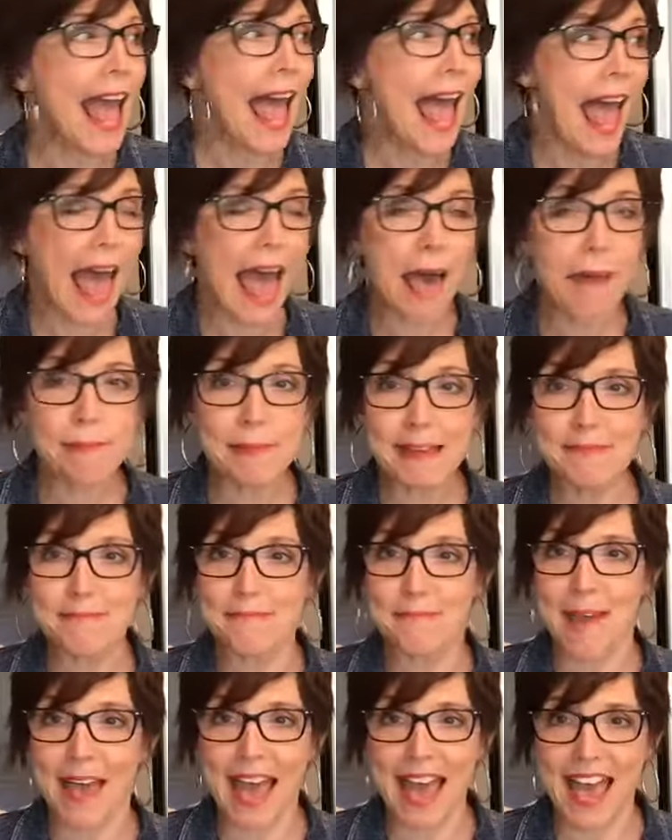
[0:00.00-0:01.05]
Happy
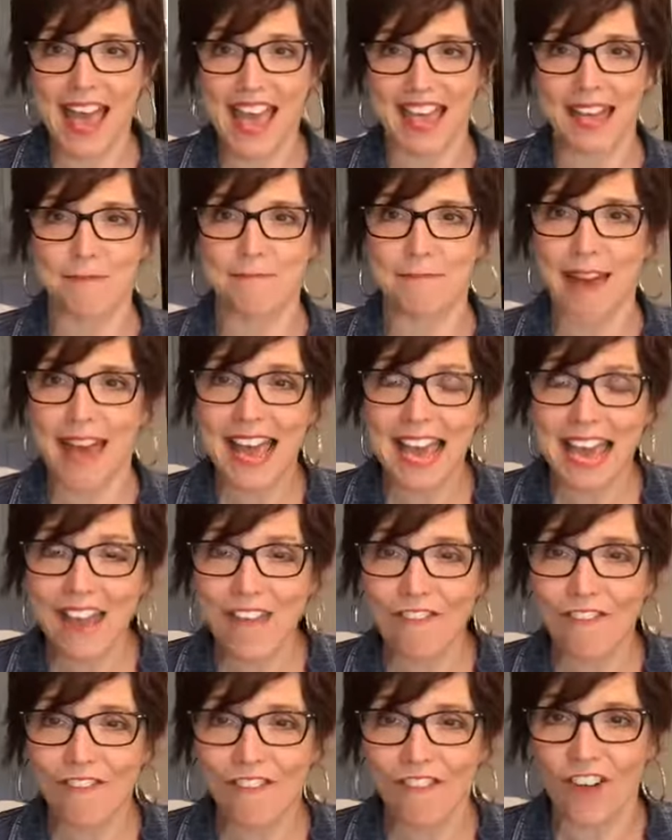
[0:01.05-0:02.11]
May. May
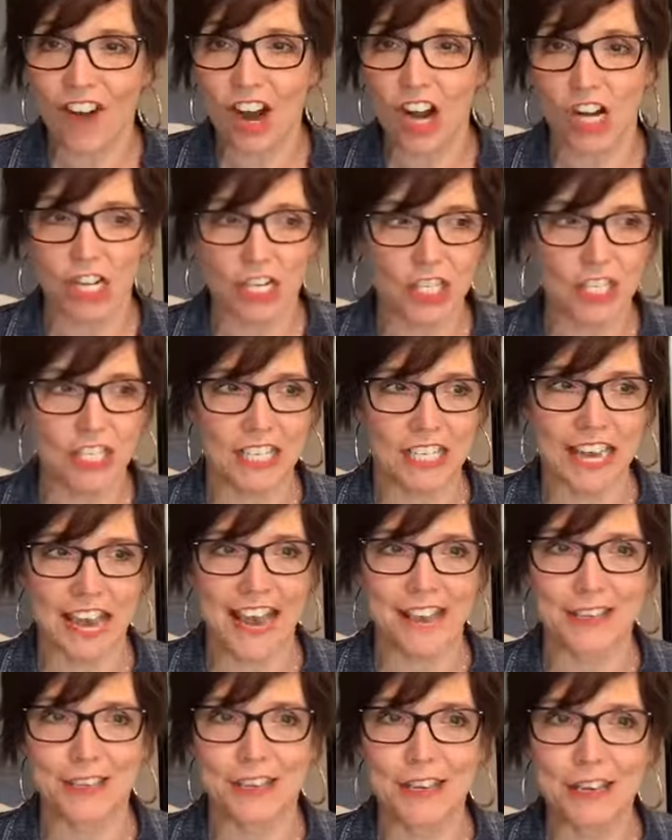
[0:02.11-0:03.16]
first.
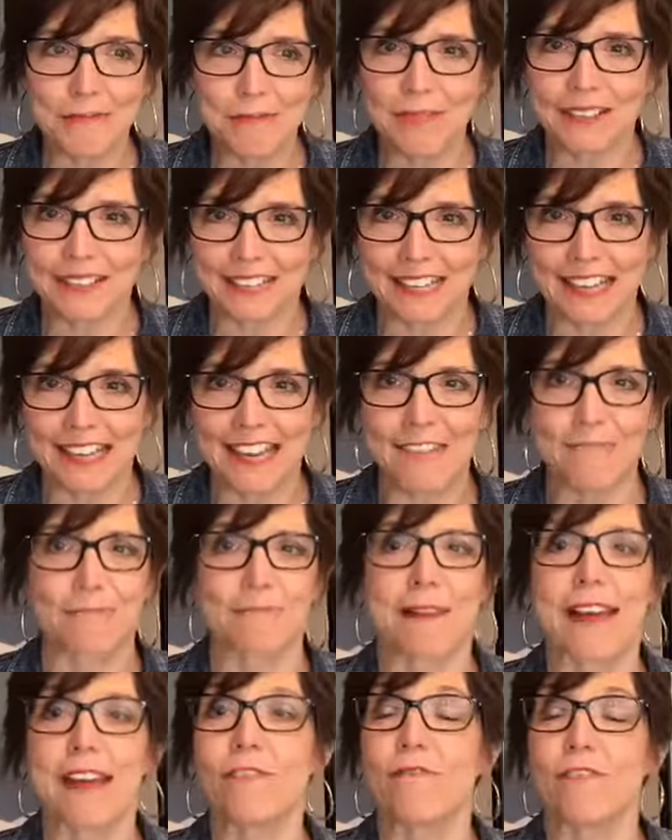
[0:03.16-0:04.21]
Can you believe
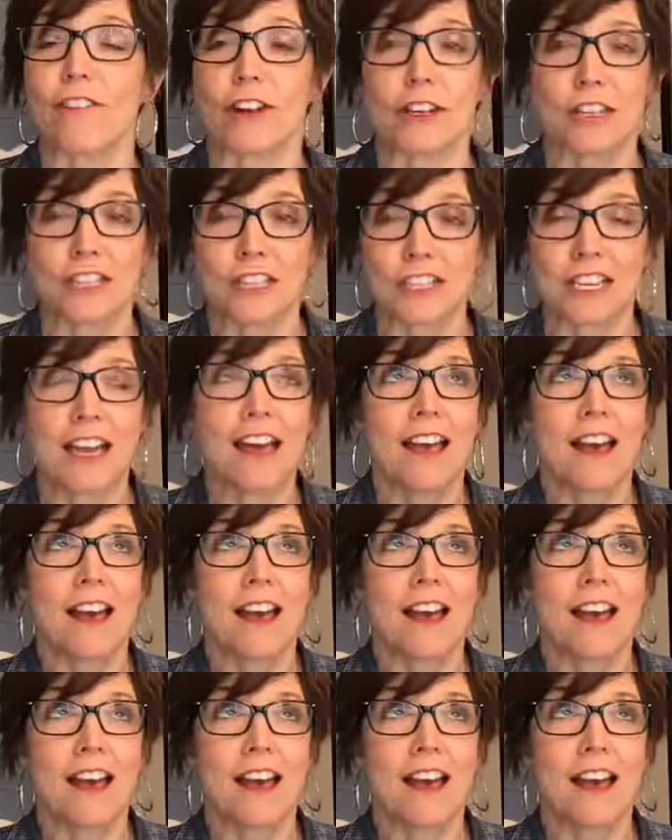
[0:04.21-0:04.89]
May first?